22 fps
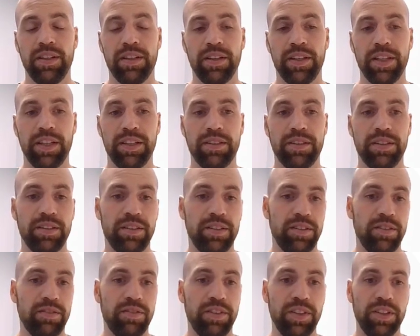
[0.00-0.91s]
that
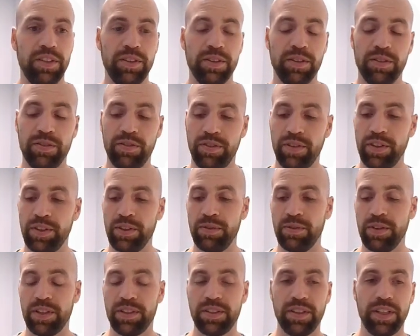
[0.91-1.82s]
video for
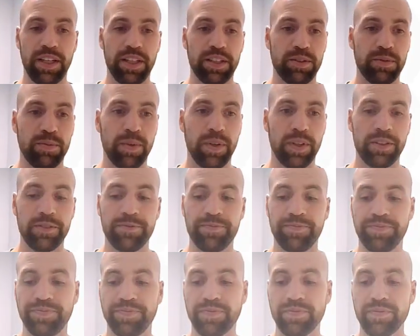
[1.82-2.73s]
you as the next one.